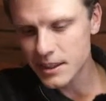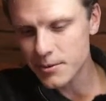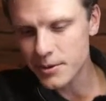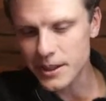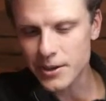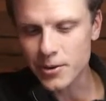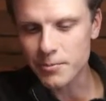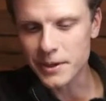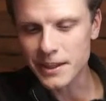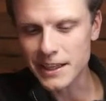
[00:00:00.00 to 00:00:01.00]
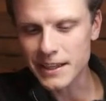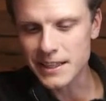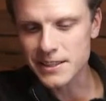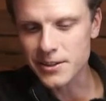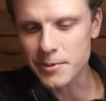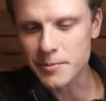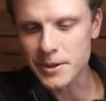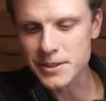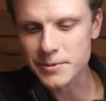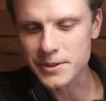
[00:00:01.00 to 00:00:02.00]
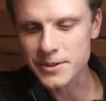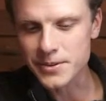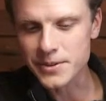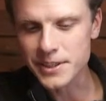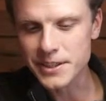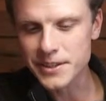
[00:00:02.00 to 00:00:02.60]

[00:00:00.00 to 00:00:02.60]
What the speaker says: really hoping that that's going to be possible to do here.